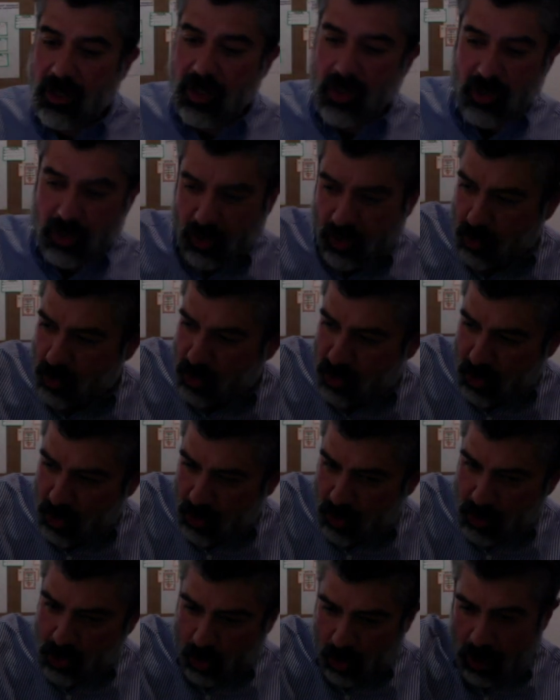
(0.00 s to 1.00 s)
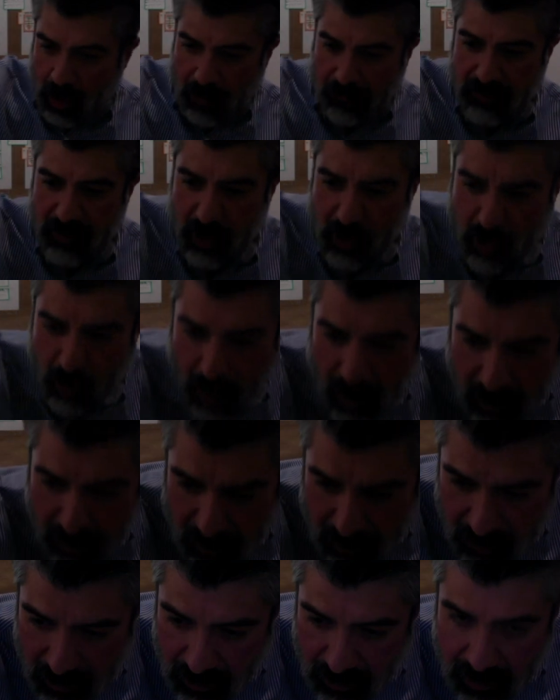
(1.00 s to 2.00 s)
So you, you turn off the drug.
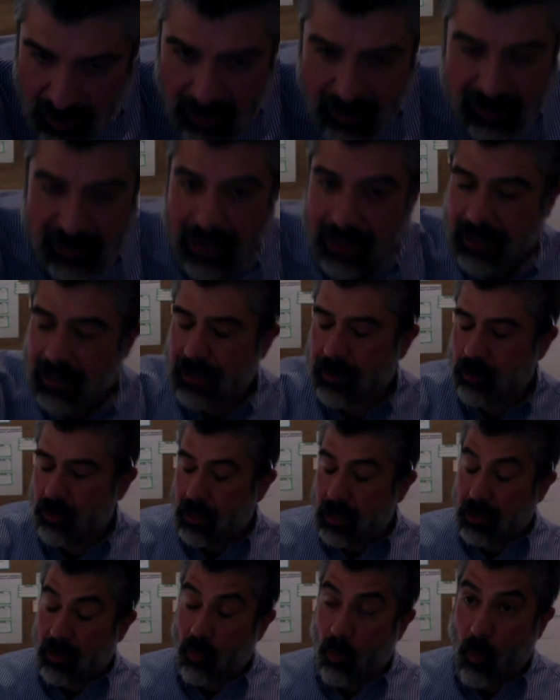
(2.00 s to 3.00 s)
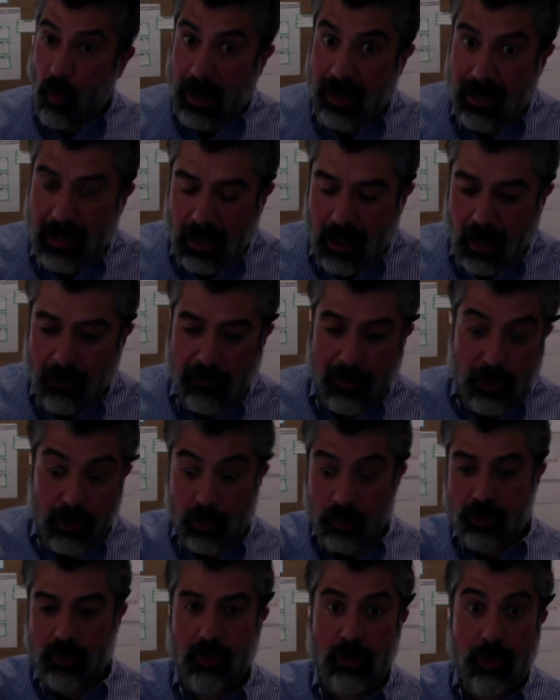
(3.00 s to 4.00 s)
They literally wake up.
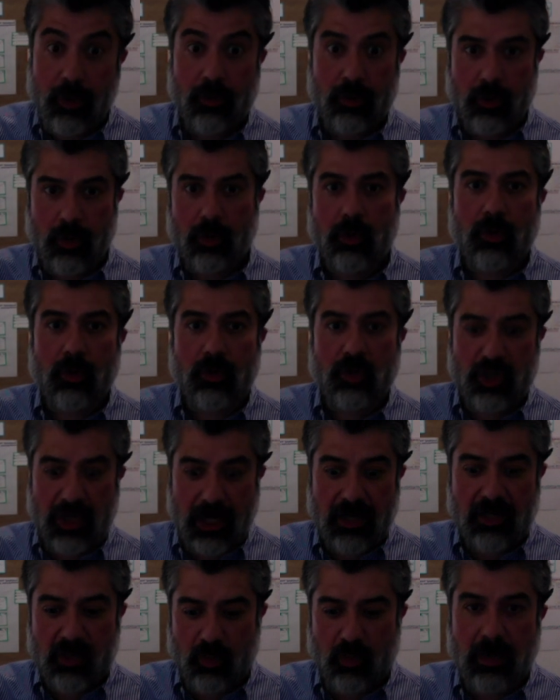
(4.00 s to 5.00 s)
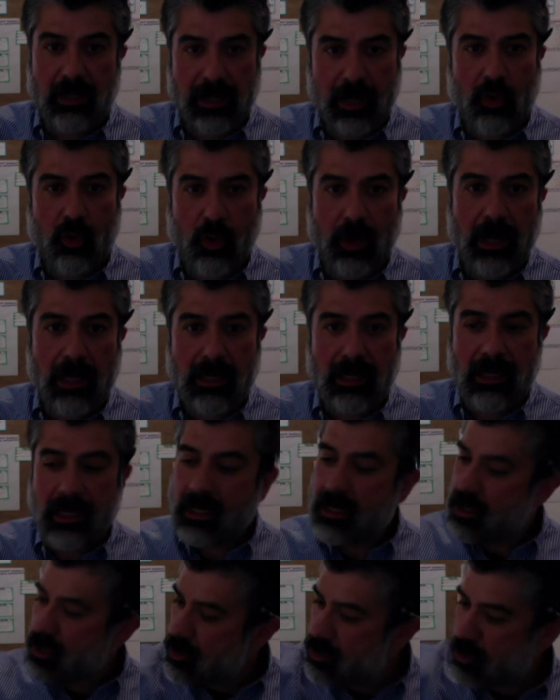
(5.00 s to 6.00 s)
You do your neuro checks really quick,
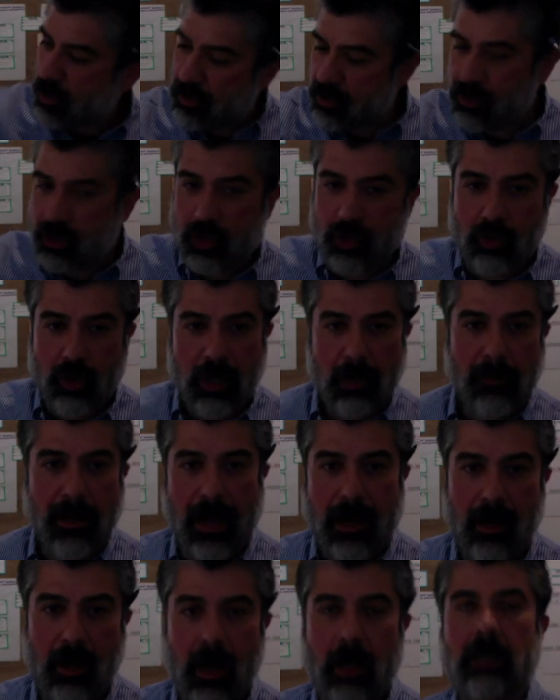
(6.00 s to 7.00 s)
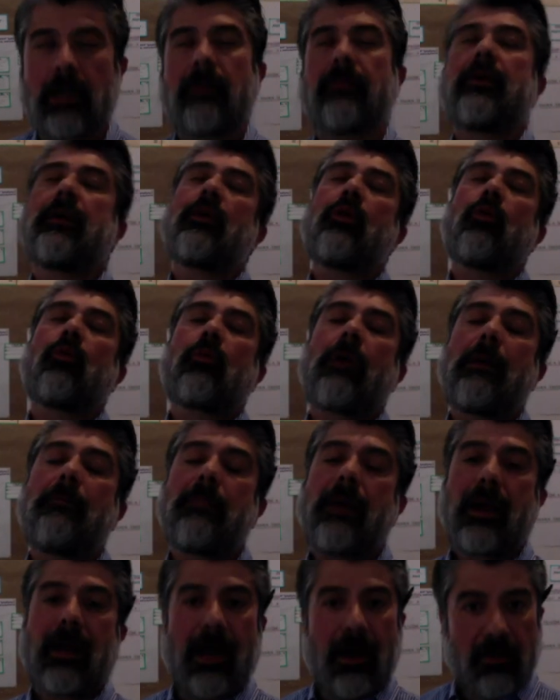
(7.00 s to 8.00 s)
turn the drug back on, and they go right
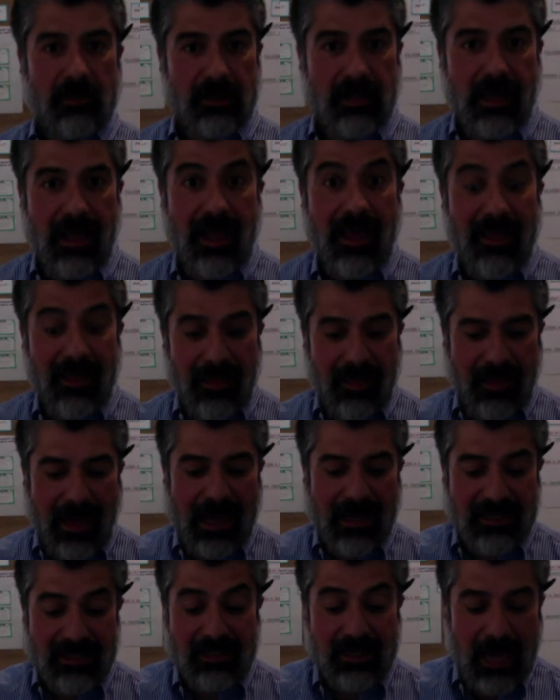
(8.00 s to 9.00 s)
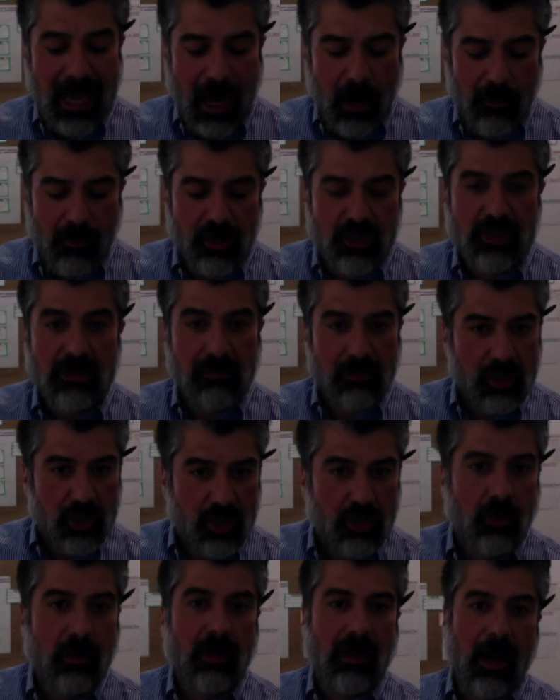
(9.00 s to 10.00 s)
back out. That's how much of a
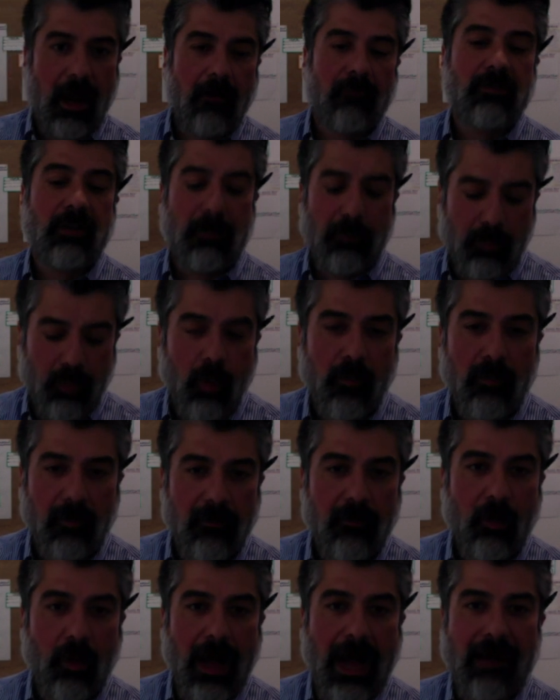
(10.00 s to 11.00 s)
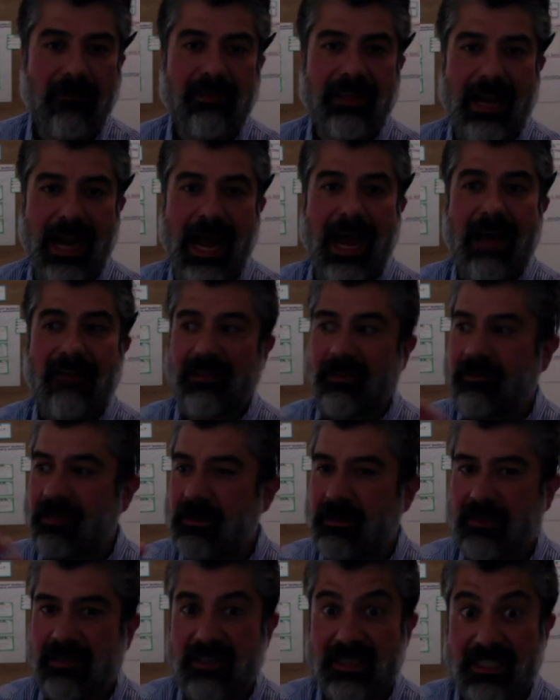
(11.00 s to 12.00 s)
short life that propofol have that I have even
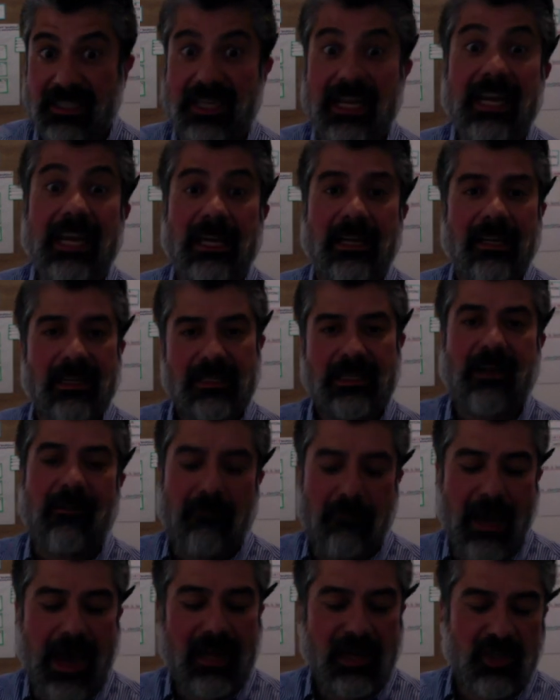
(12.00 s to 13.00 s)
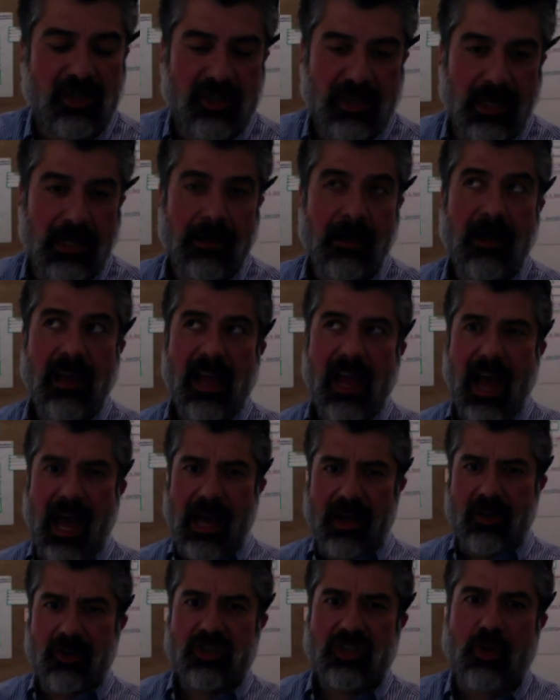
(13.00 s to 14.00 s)
seen because I've managed it I
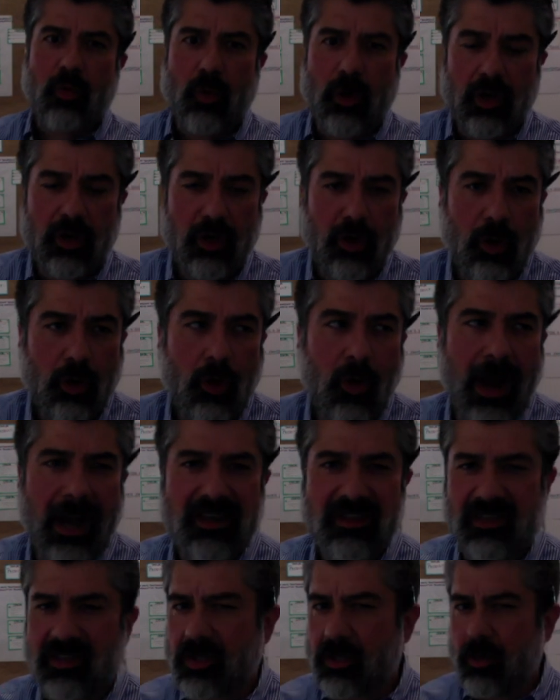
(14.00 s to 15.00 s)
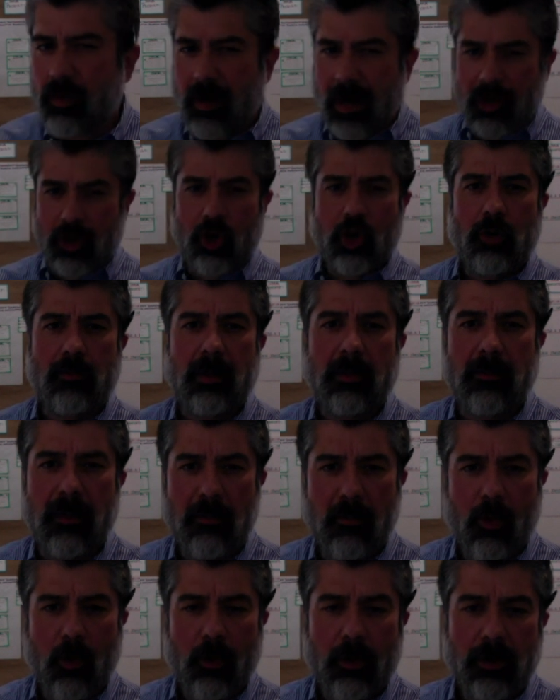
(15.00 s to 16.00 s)
used to work neuro ICU at Hermann
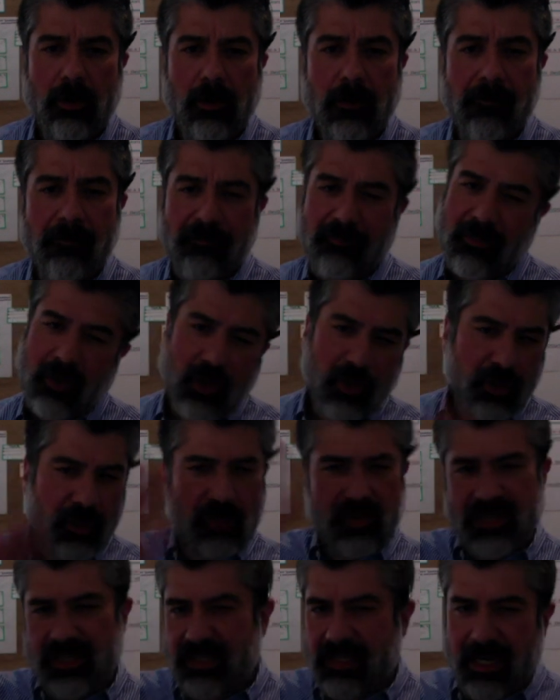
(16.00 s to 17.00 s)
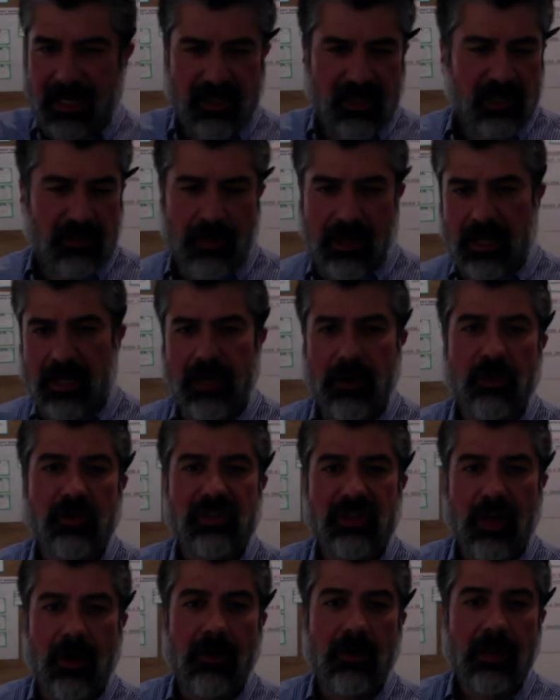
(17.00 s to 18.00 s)
Memorial, Houston, Texas, many years
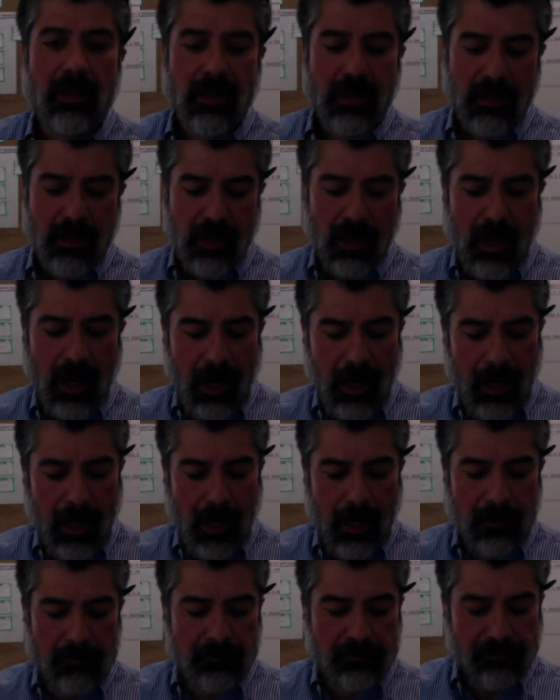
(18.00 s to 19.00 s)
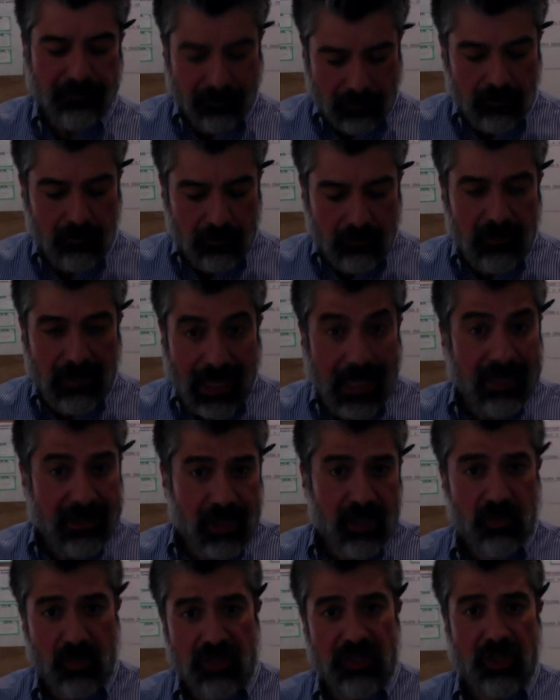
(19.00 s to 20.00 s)
ago. Um, and
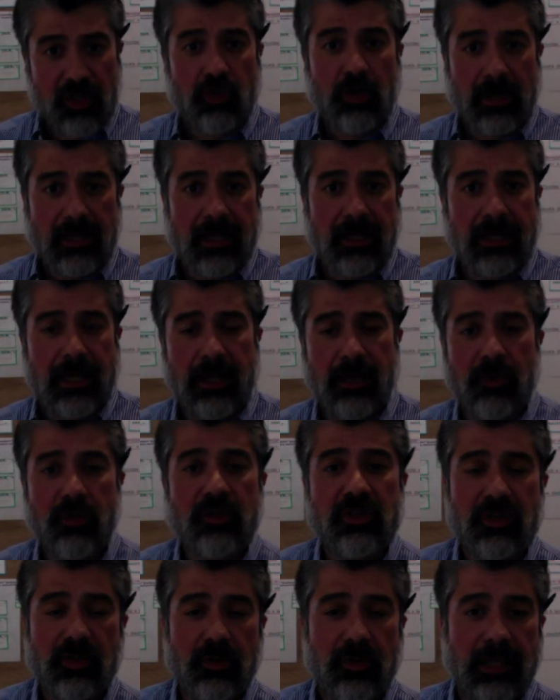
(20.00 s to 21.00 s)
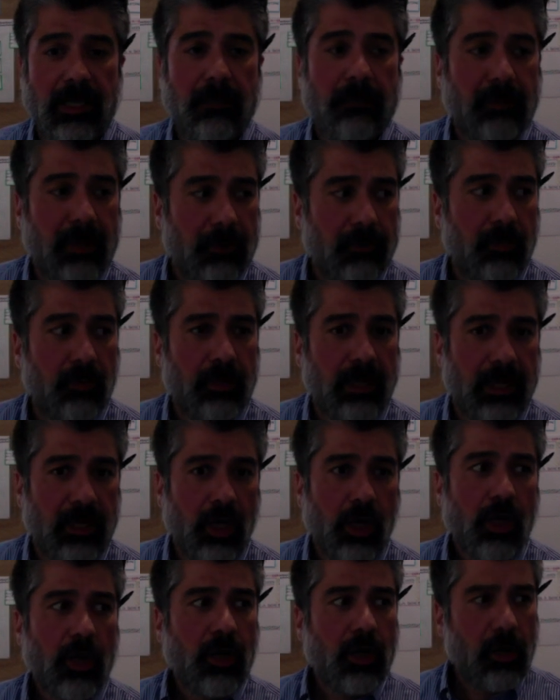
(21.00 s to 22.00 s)
this was the drug that they used to keep people in
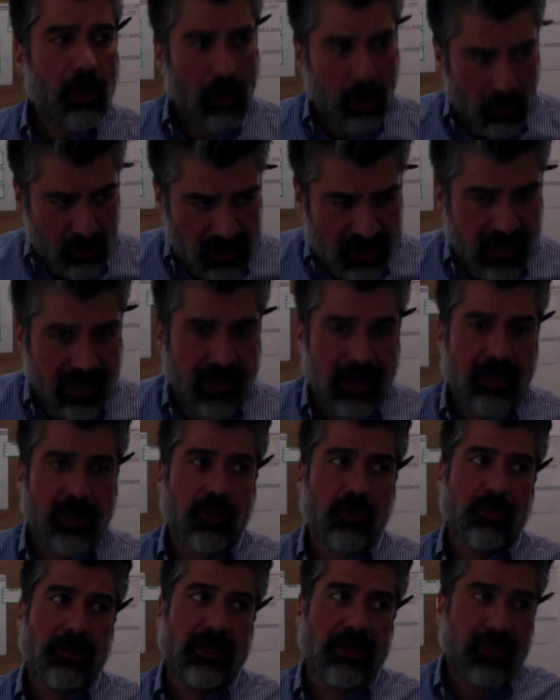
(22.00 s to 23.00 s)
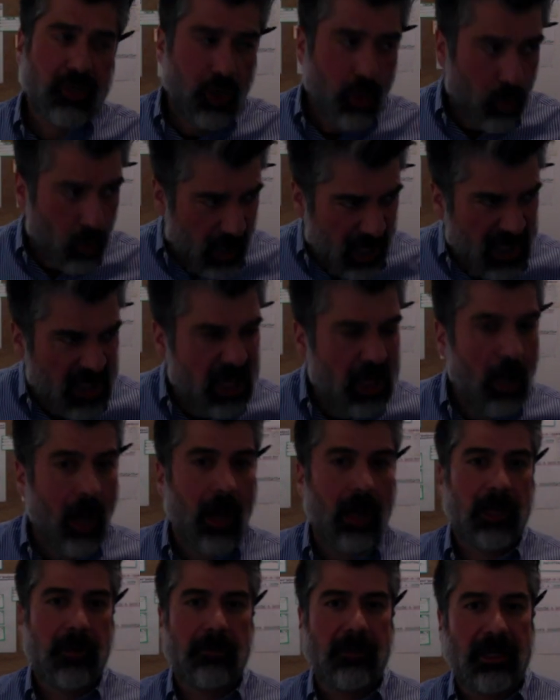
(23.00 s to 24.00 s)
close head injuries,
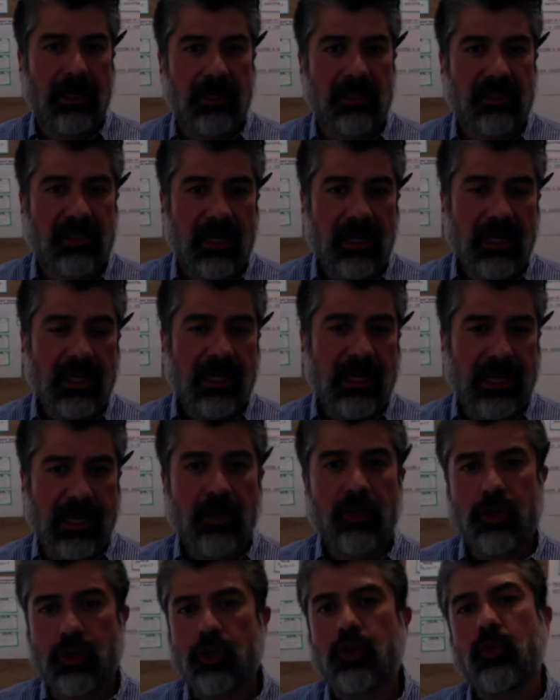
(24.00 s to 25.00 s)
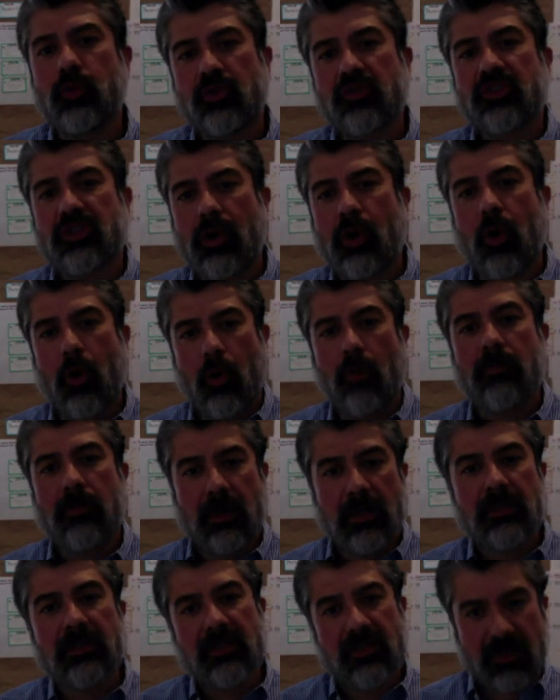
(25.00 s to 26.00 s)
craniotomies, induced
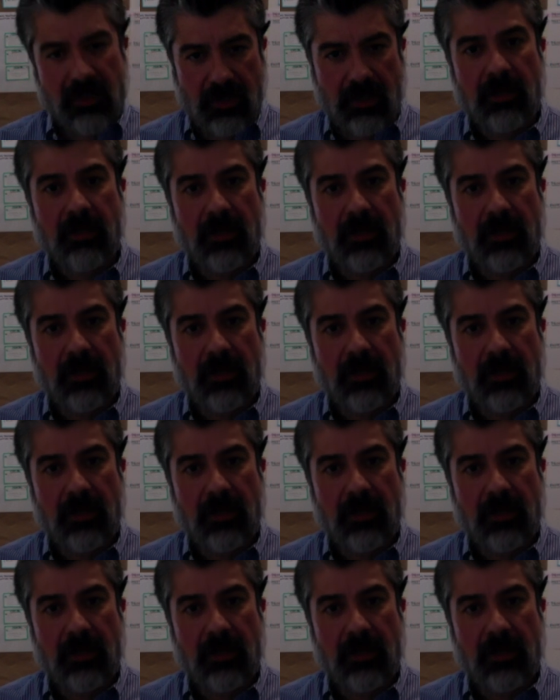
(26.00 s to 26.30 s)
comas